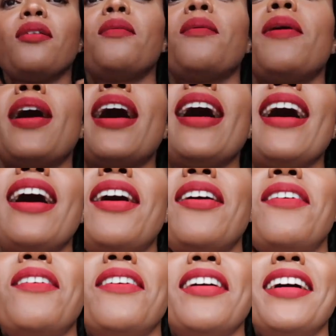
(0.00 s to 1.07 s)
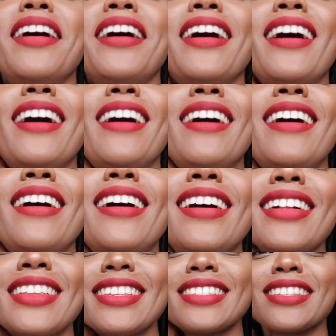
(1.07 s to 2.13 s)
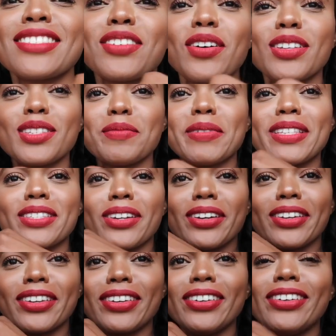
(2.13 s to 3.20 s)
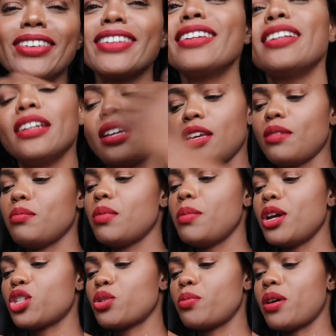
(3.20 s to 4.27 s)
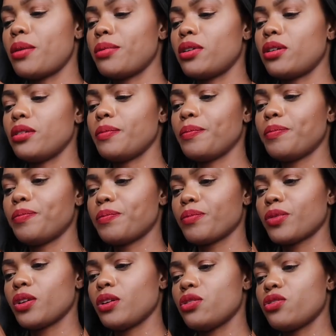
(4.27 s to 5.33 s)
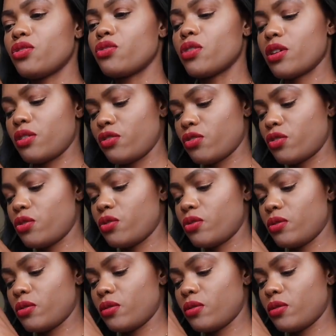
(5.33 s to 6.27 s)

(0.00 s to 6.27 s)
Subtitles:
Wow. Oh, this is going to be so cute. Maybe I should pop it on just so I can show you.